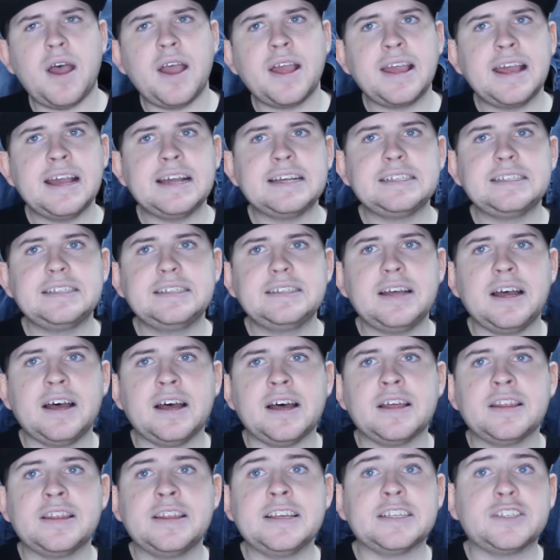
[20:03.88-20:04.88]
guess,
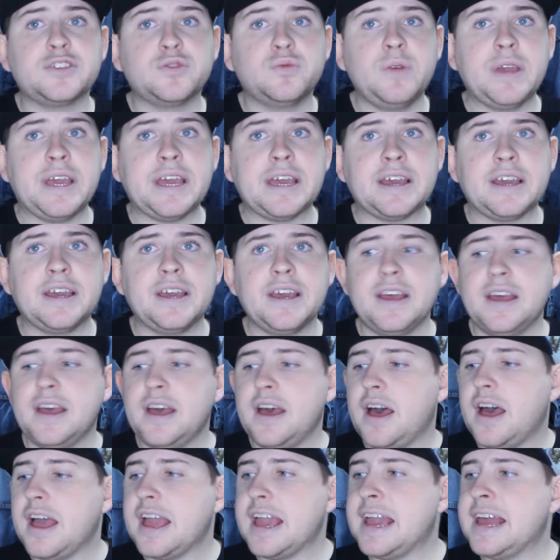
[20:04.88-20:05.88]
this week,
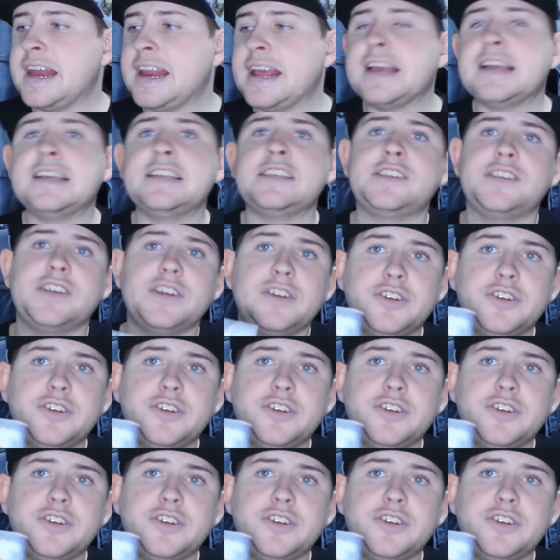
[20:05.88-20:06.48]
it is